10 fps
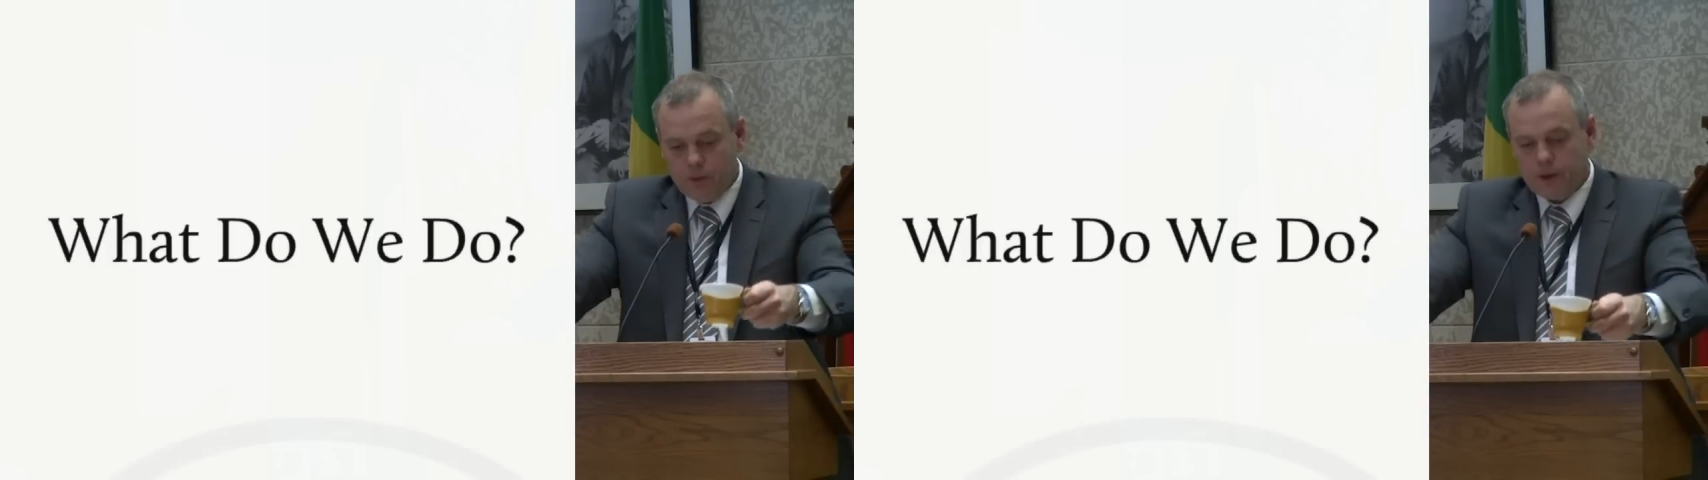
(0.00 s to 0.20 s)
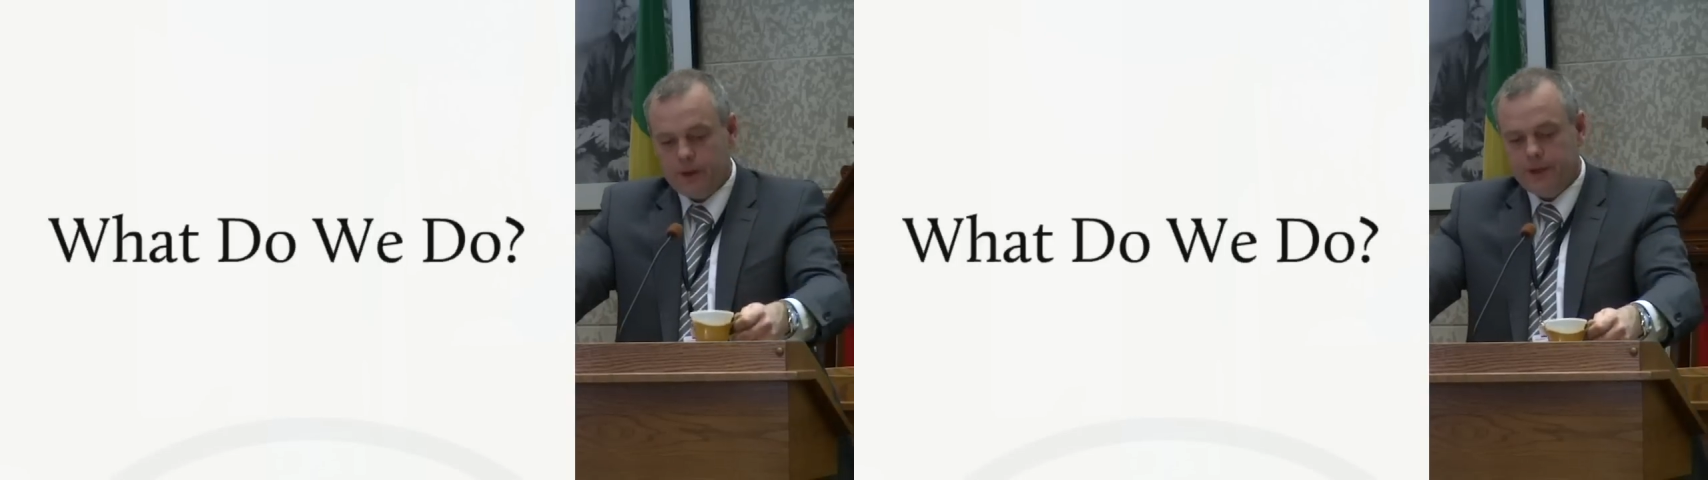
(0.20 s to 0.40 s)

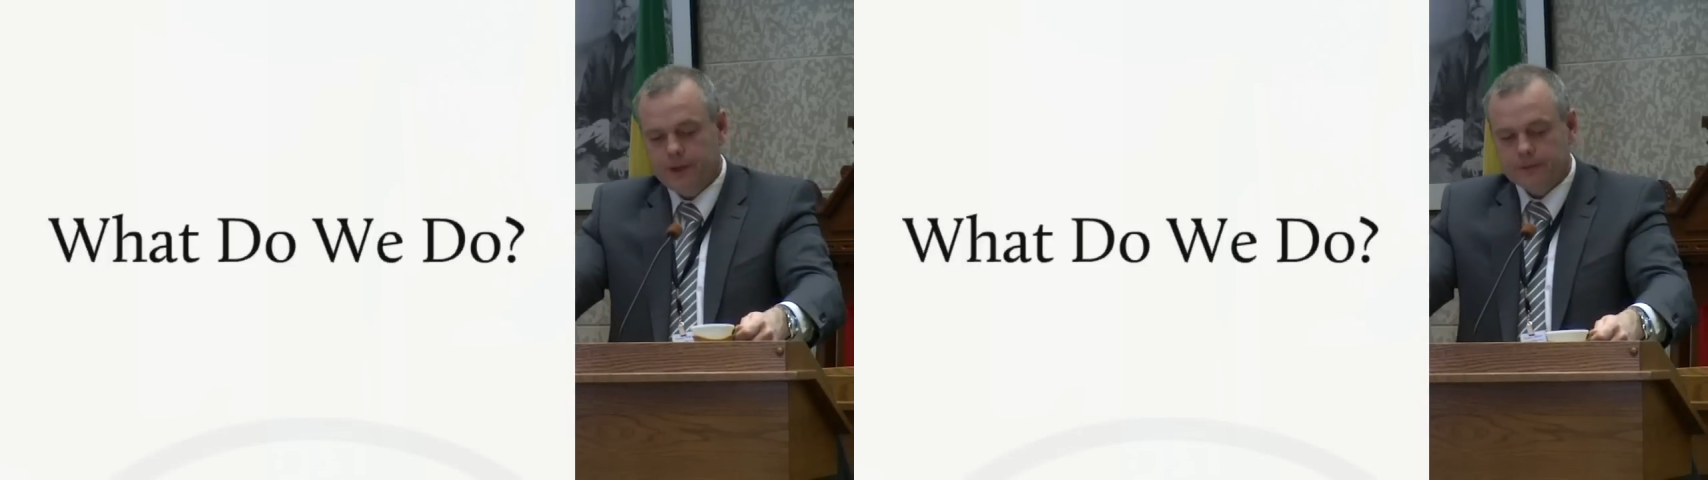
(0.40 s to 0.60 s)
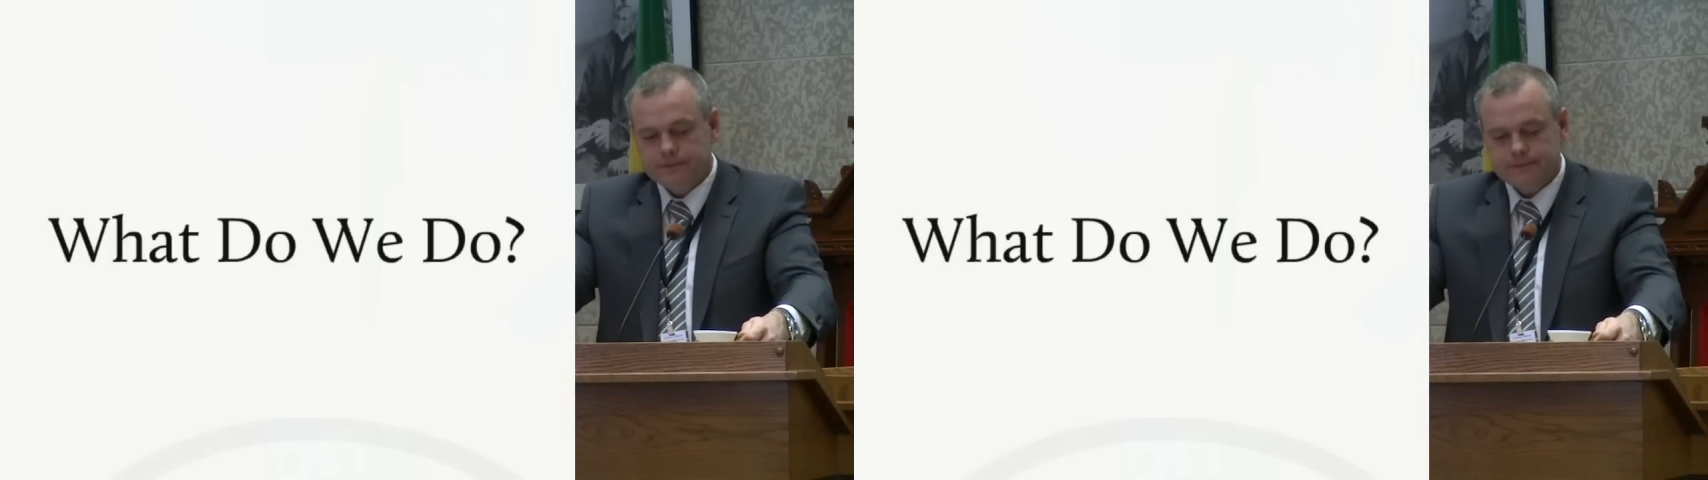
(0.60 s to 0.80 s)
what do we
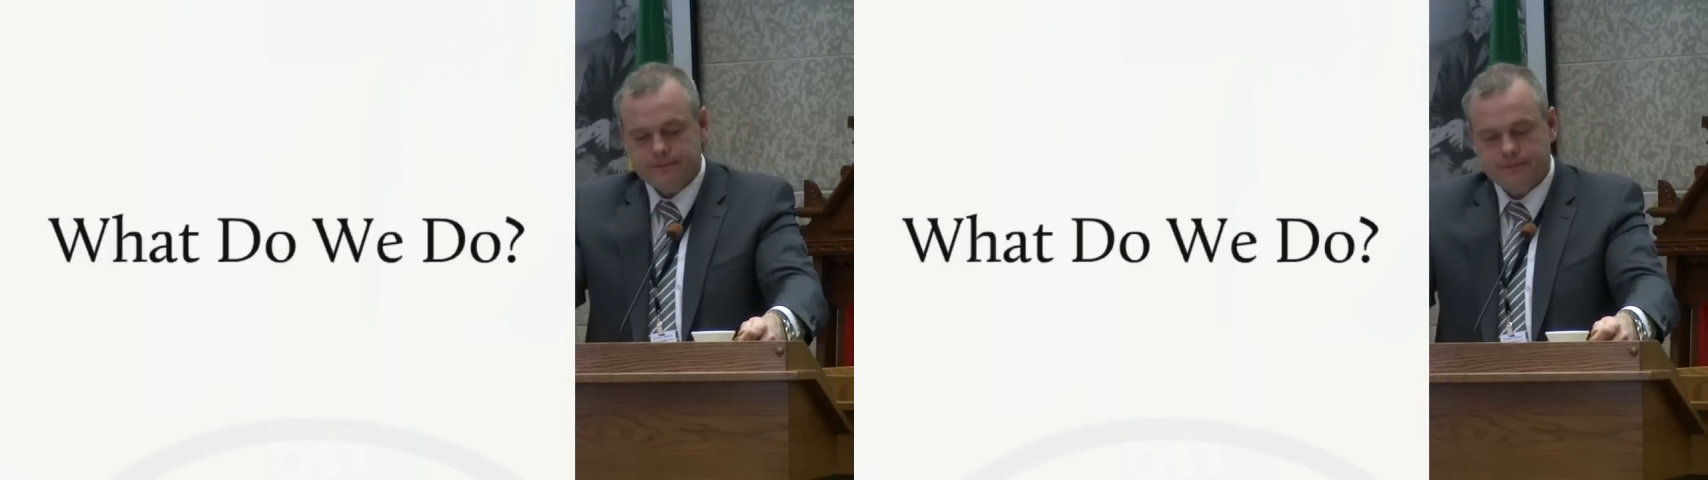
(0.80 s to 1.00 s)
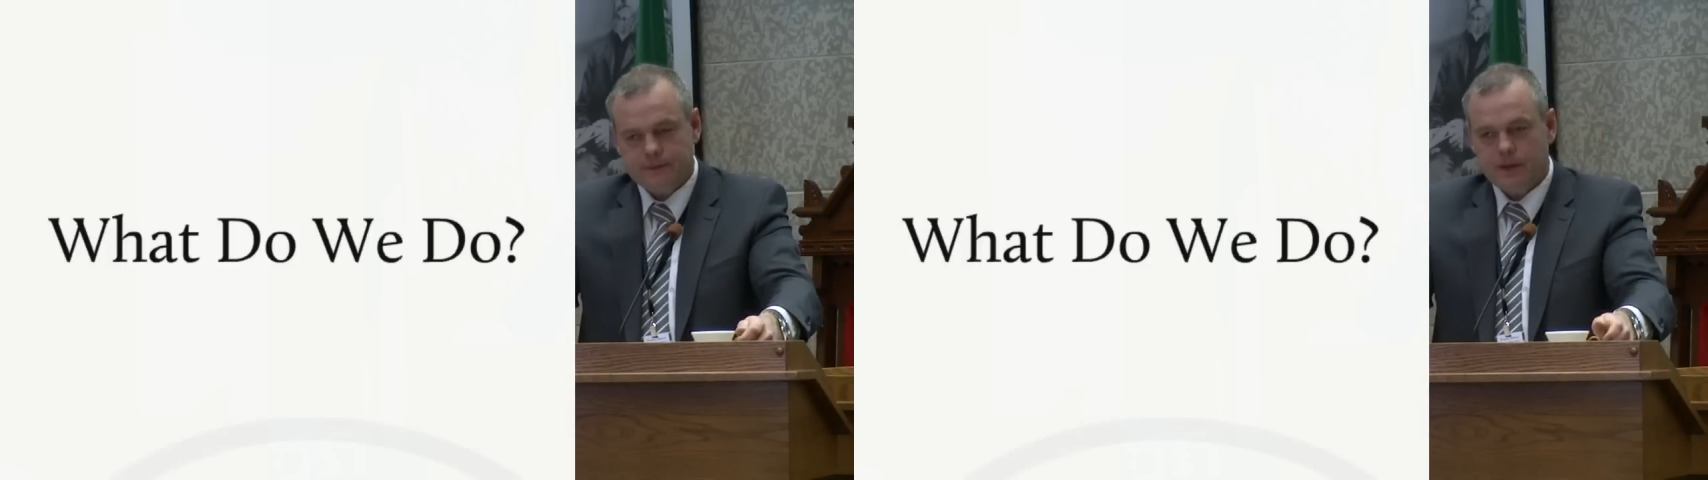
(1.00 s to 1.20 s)
do?
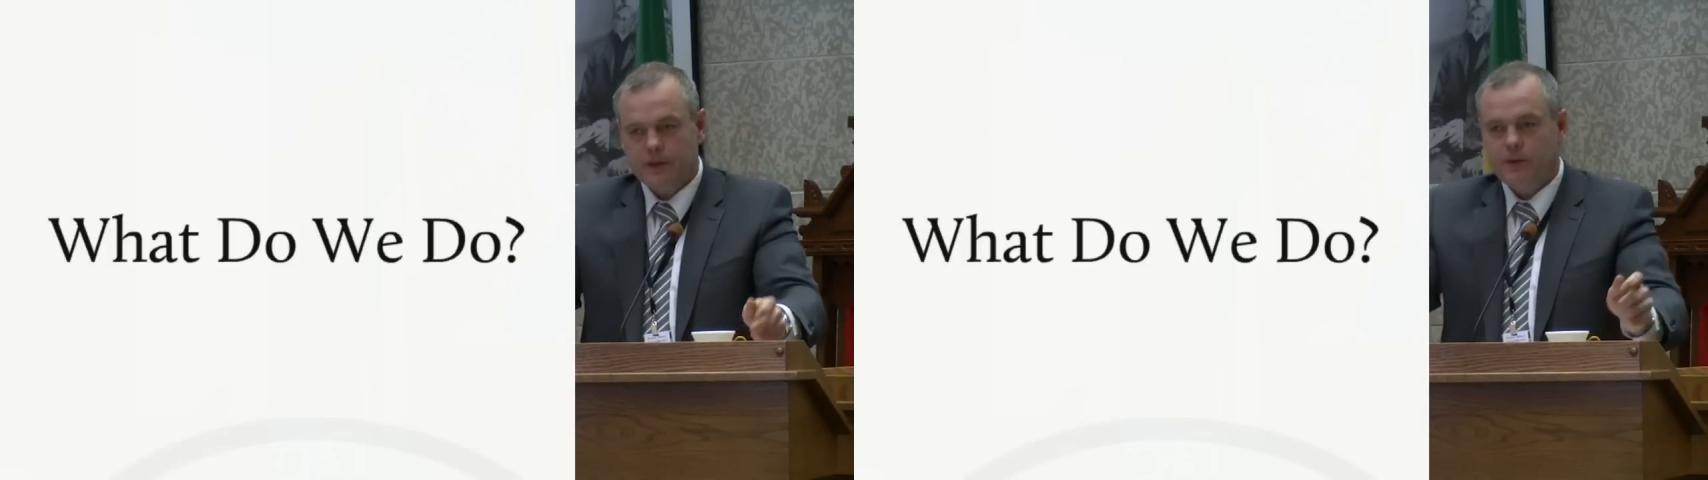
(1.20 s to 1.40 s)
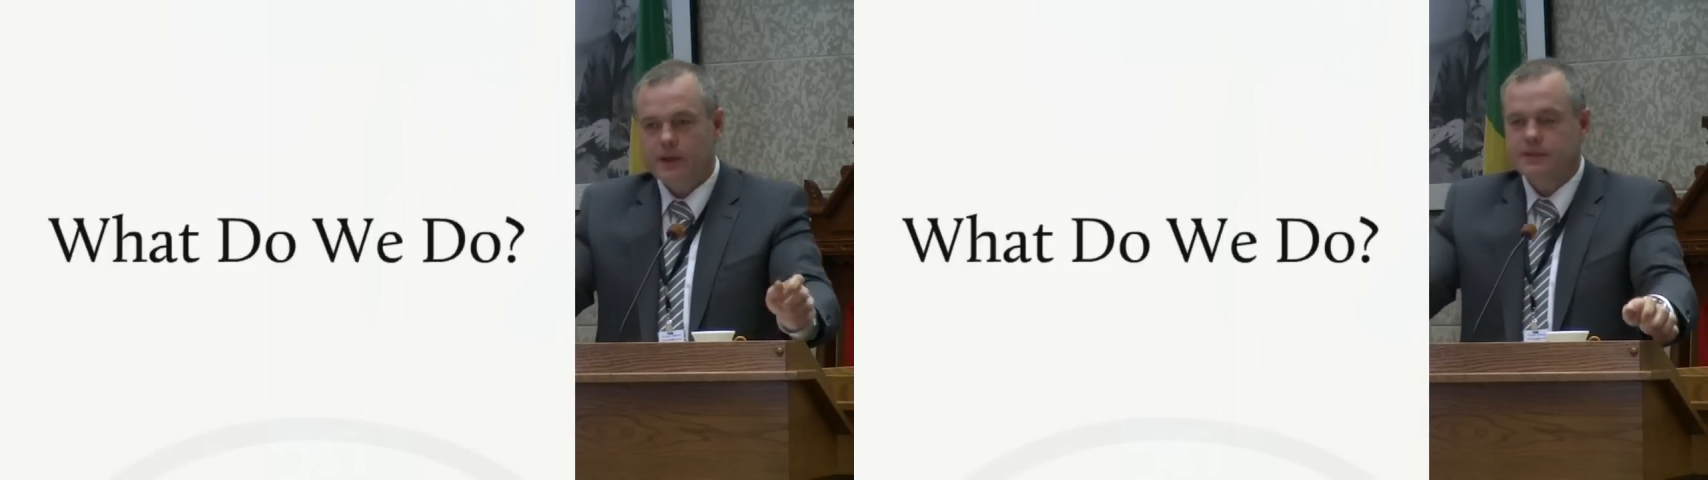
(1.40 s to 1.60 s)

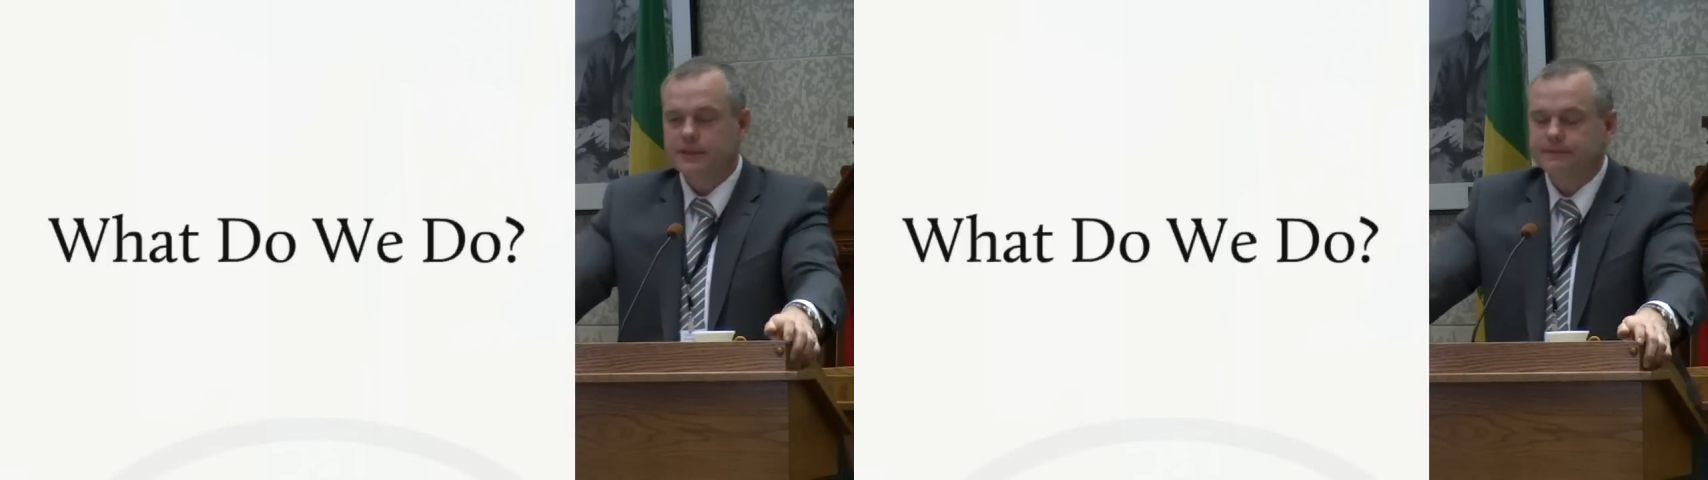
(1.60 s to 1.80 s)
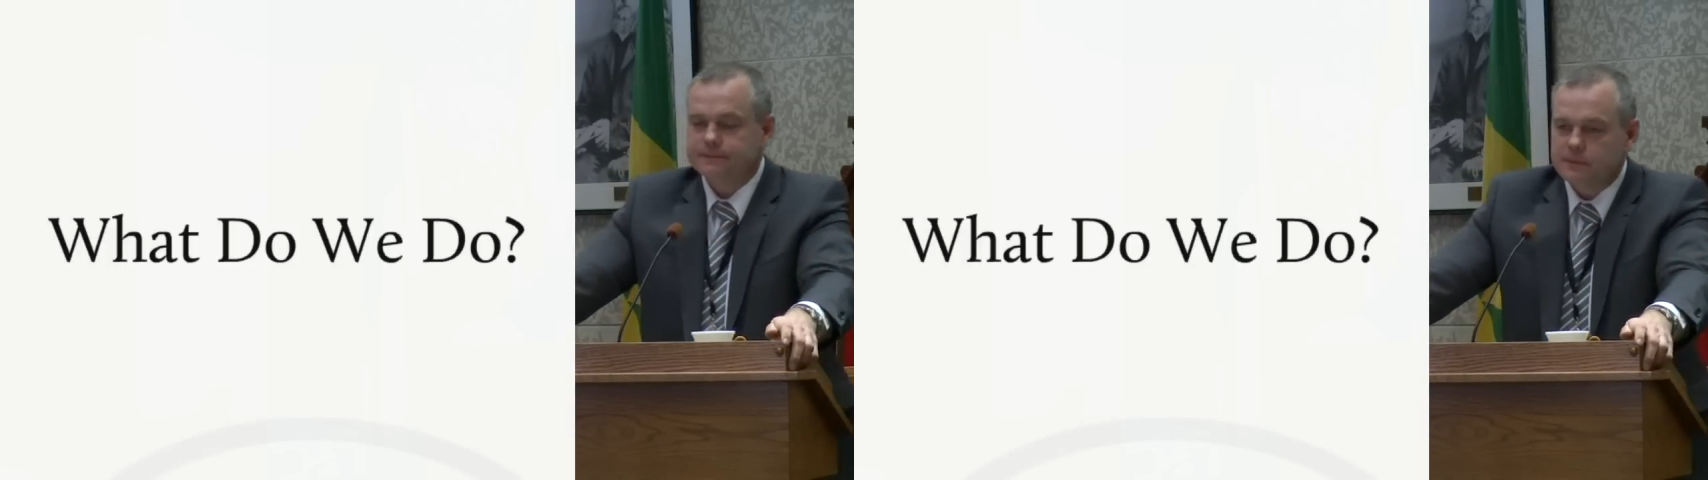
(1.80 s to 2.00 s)
Good
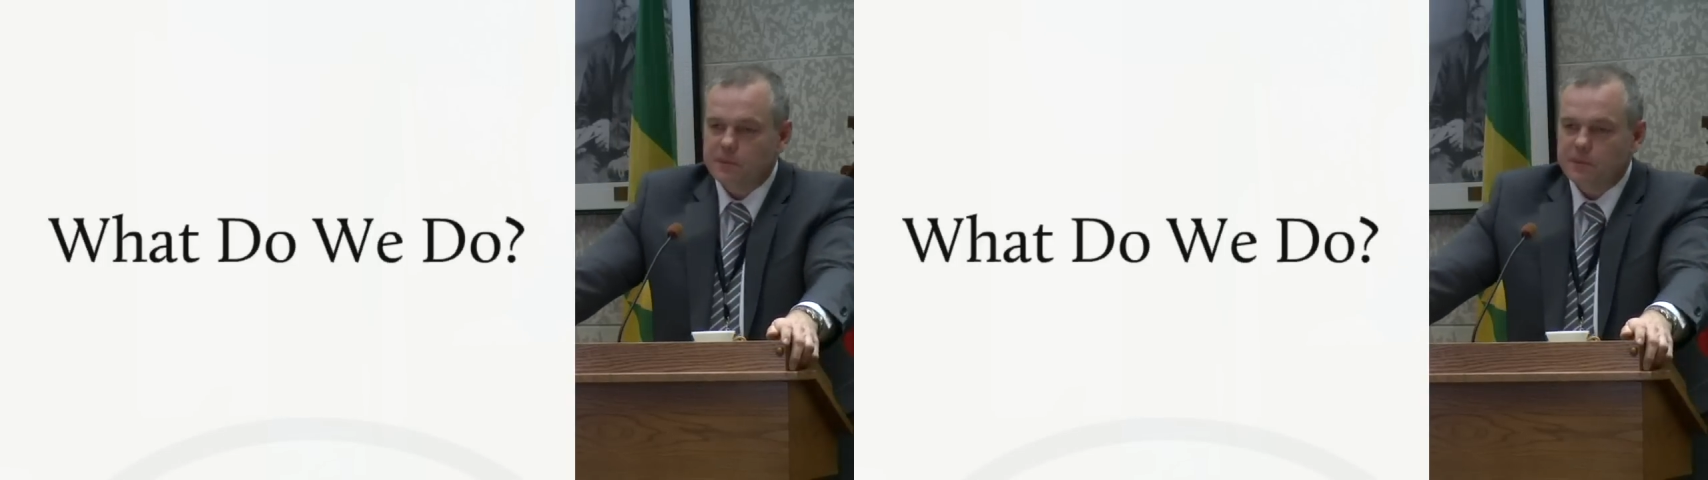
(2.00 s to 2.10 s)
question.